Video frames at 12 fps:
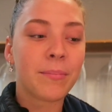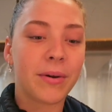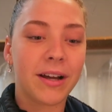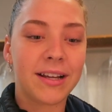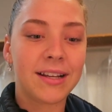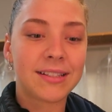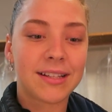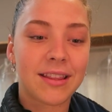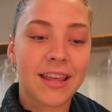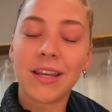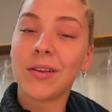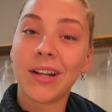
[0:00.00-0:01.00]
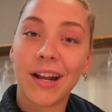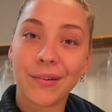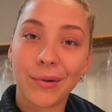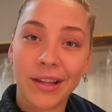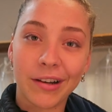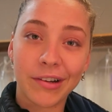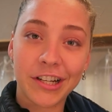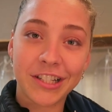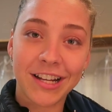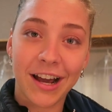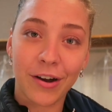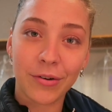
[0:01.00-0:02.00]
but thank you to everyone that
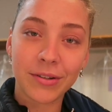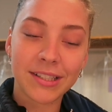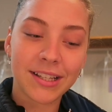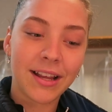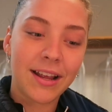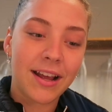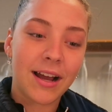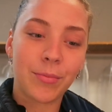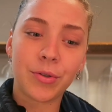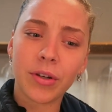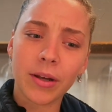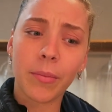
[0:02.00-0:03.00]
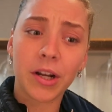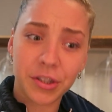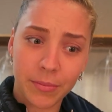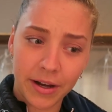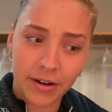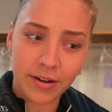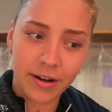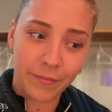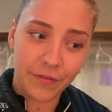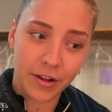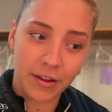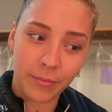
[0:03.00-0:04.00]
reached out. I'm doing much better.
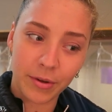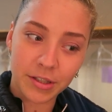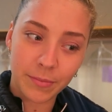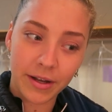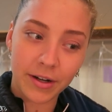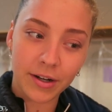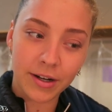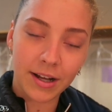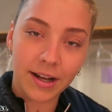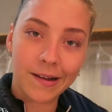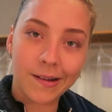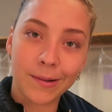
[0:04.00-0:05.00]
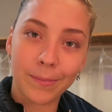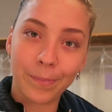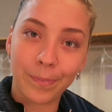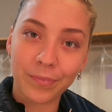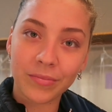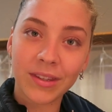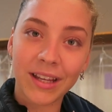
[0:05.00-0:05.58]
I'm feeling much better. Um,